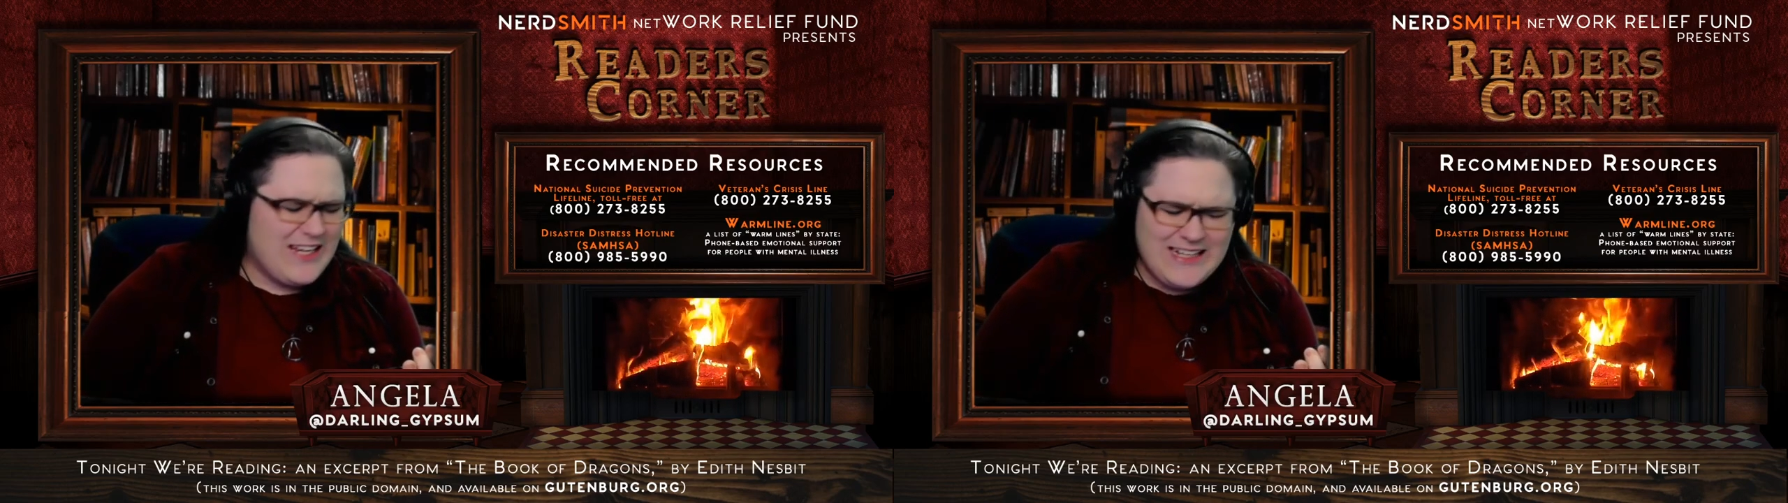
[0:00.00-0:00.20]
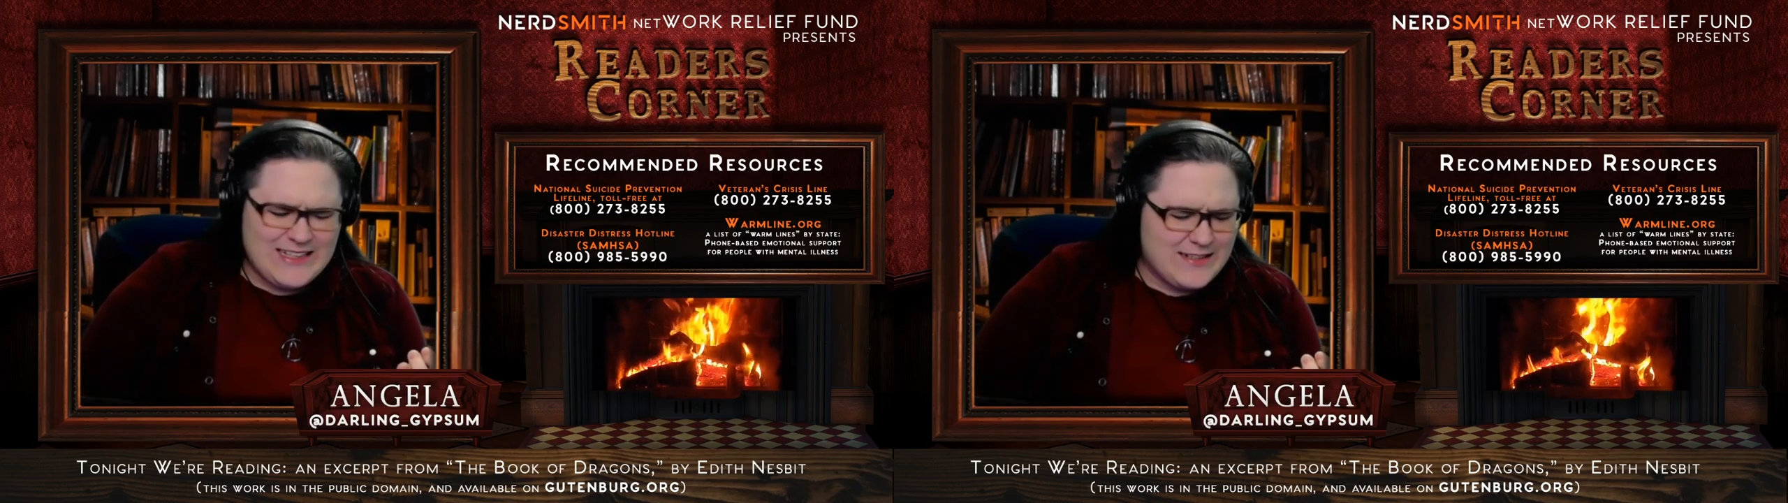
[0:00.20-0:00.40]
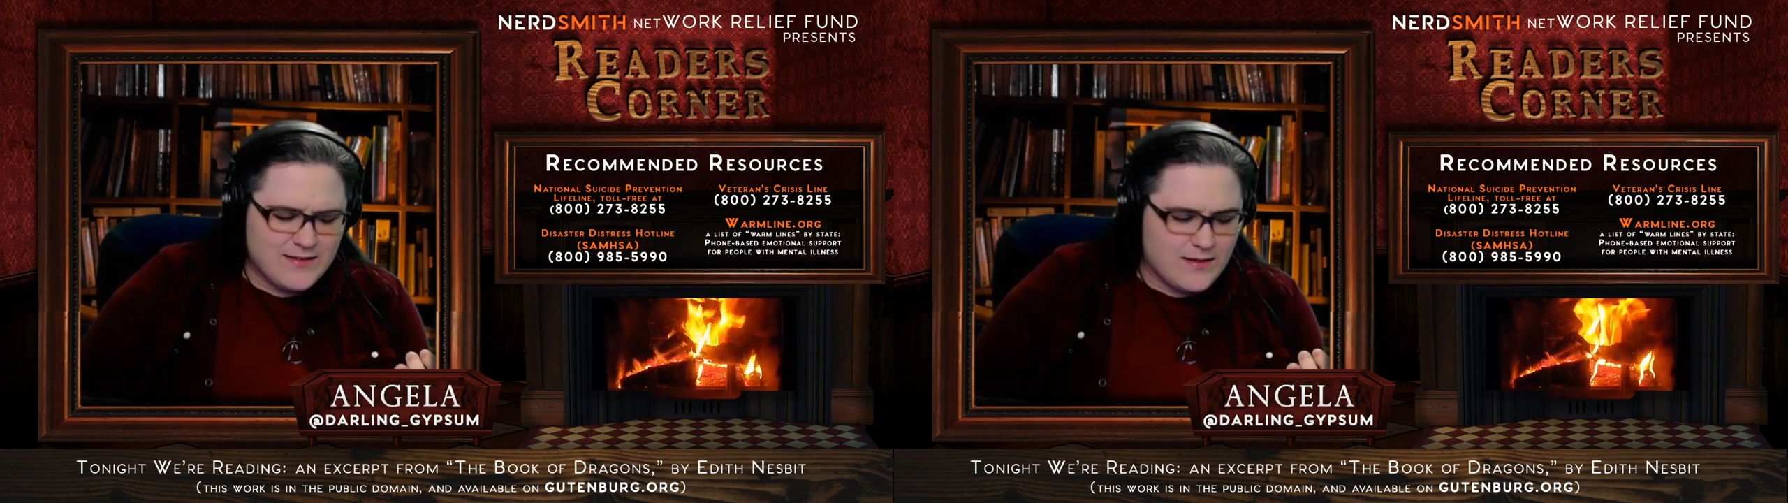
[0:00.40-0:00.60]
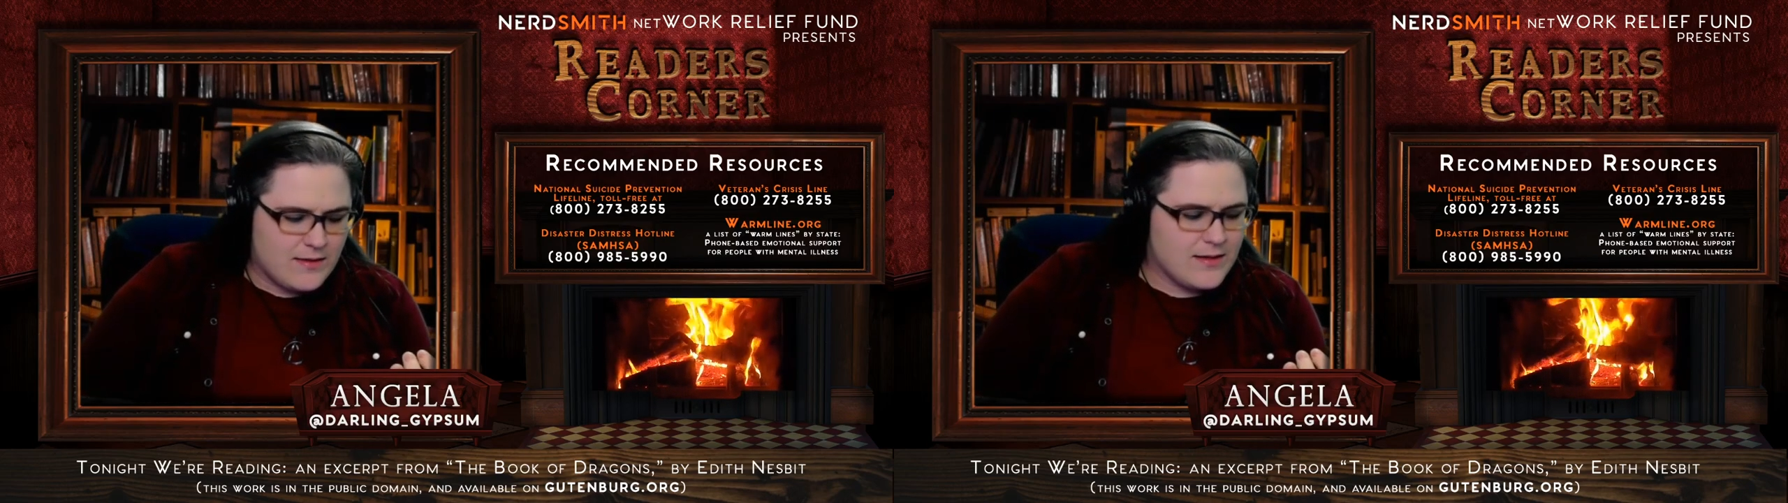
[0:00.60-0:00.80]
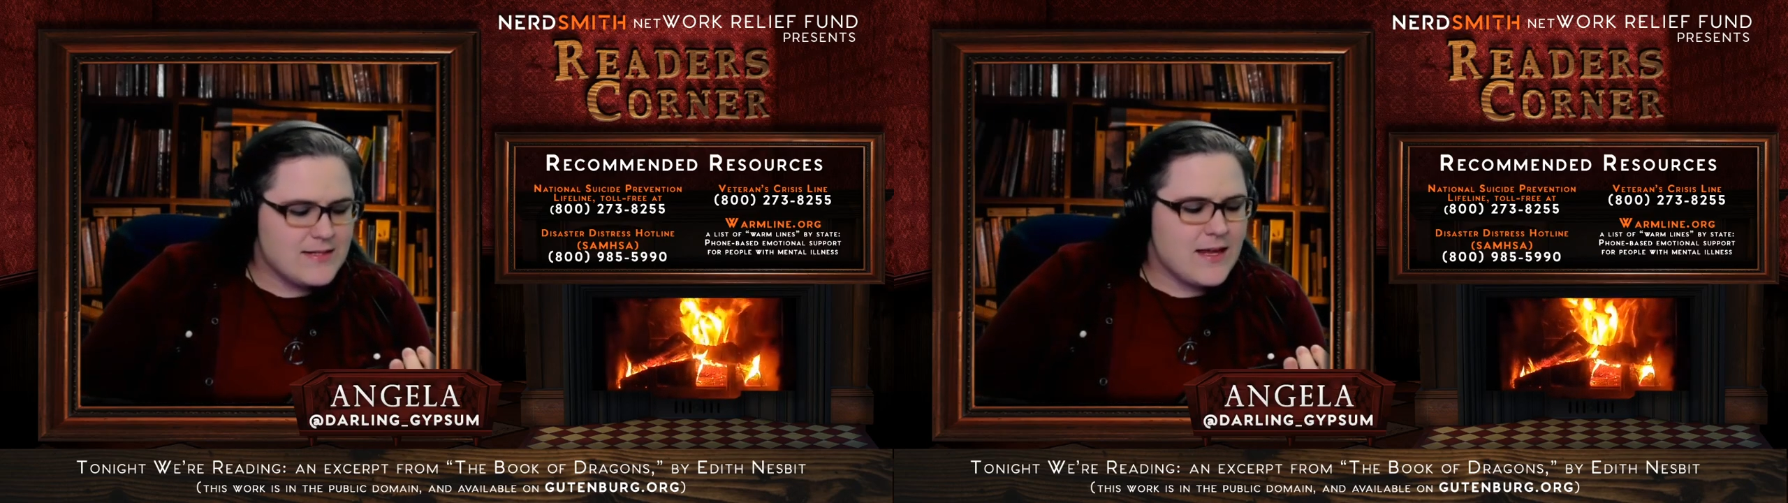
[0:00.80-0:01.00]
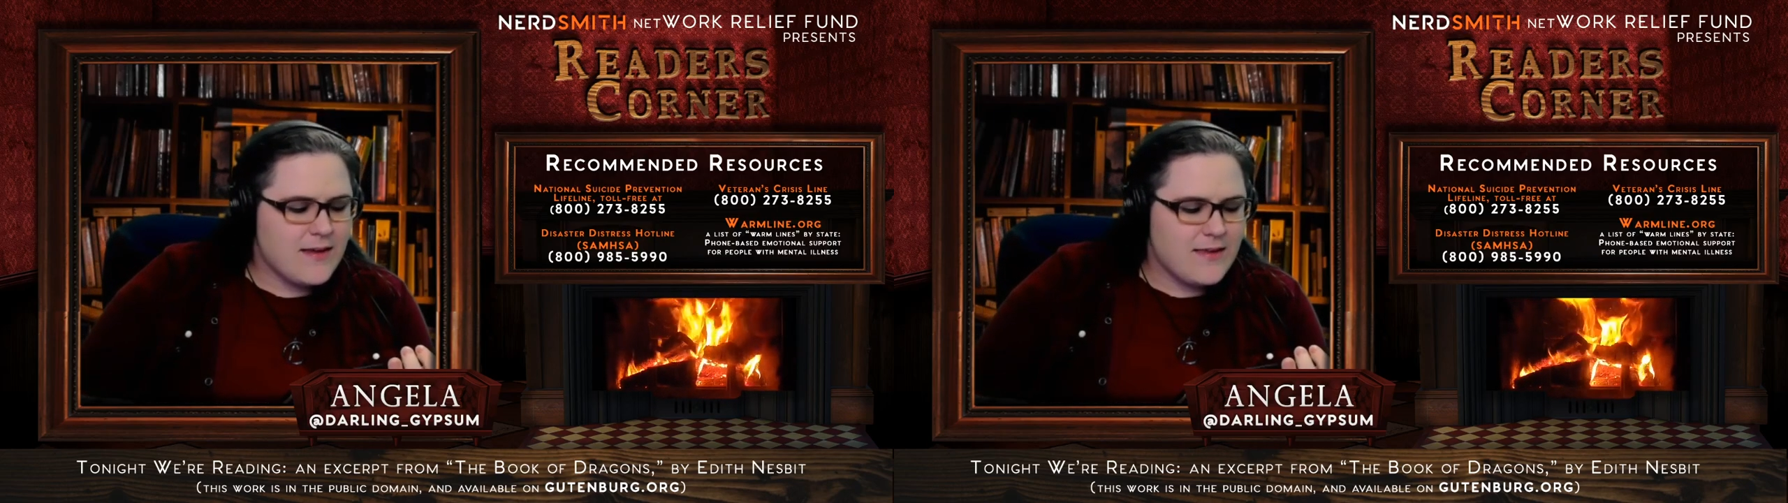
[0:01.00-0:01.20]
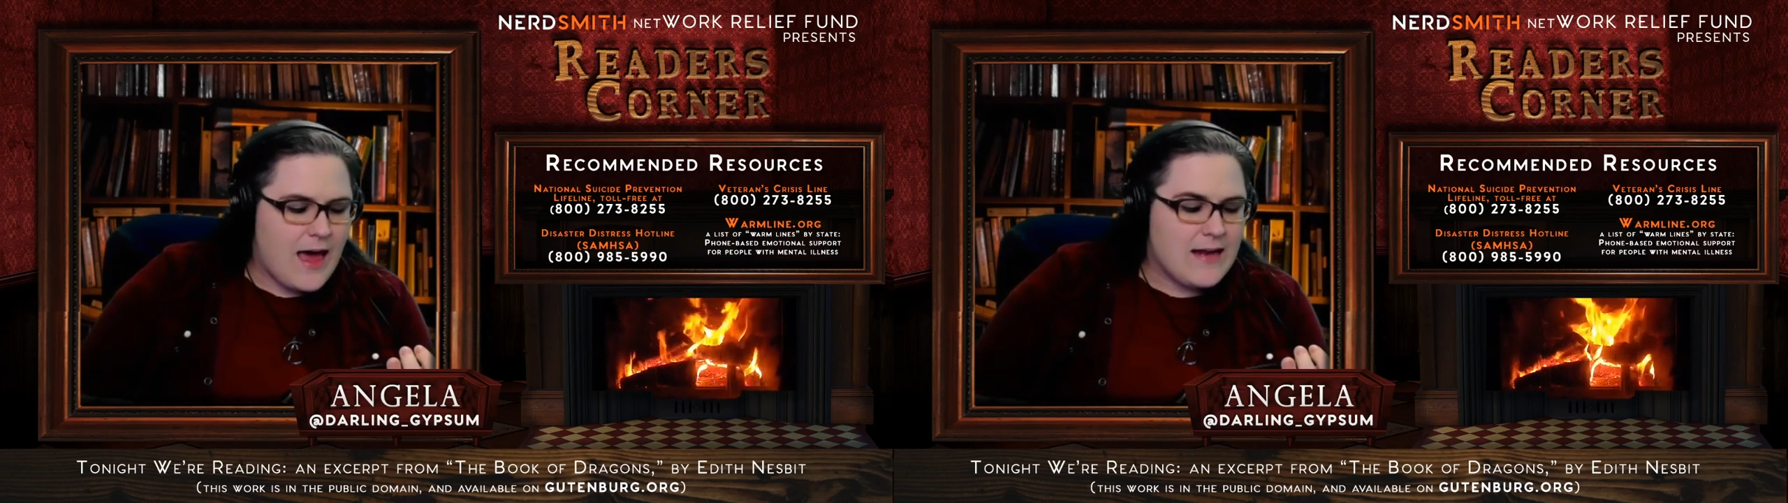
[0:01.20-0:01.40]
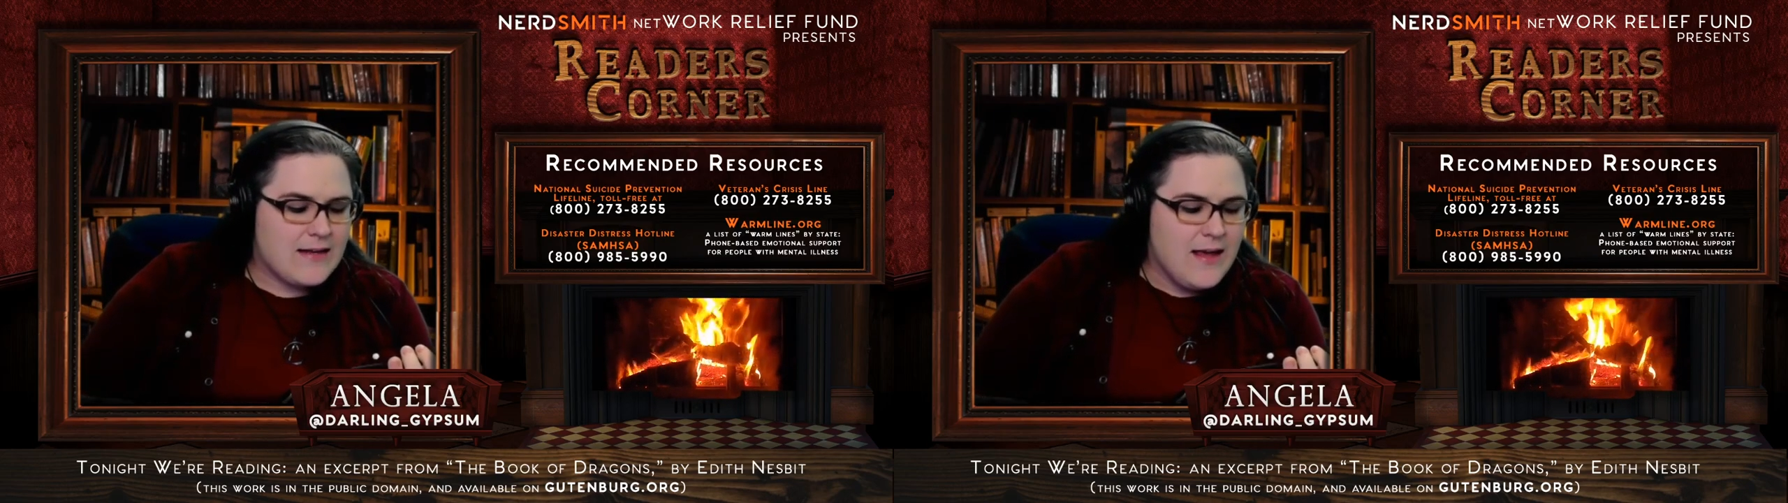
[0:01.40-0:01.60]
England and things like
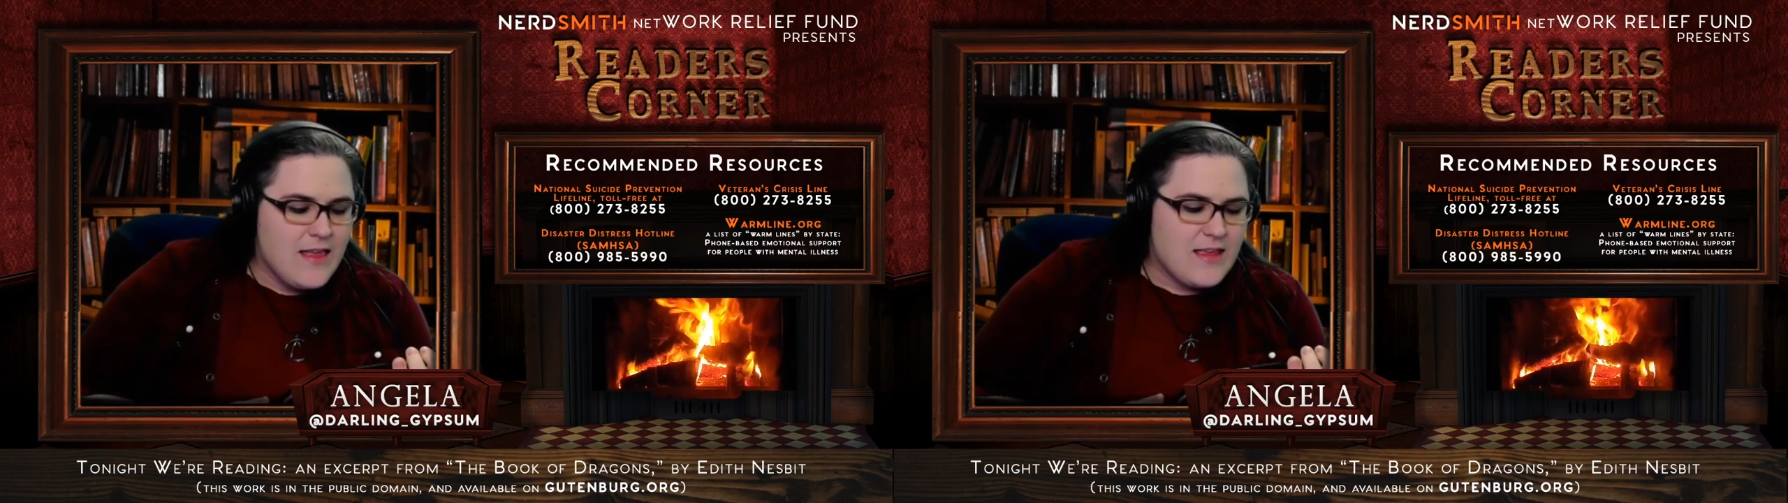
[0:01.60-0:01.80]
that